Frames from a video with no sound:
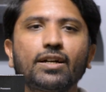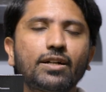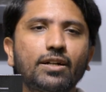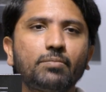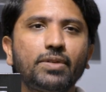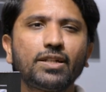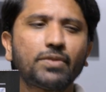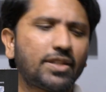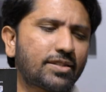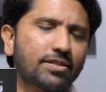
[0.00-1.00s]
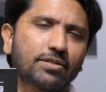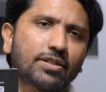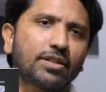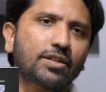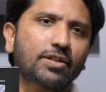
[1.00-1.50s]
a build whether it's
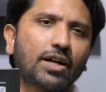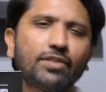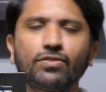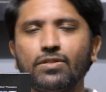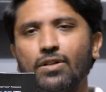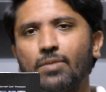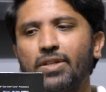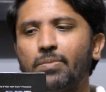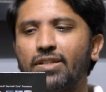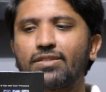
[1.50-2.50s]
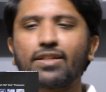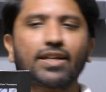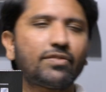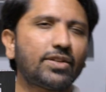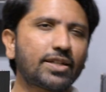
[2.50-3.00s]
colorful or
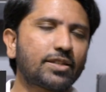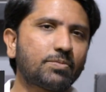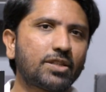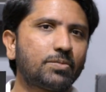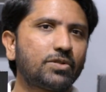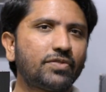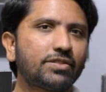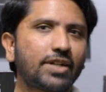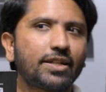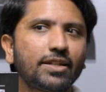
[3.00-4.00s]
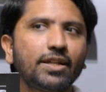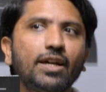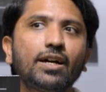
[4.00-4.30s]
minimalistic, I feel like this motherboard would fit right in.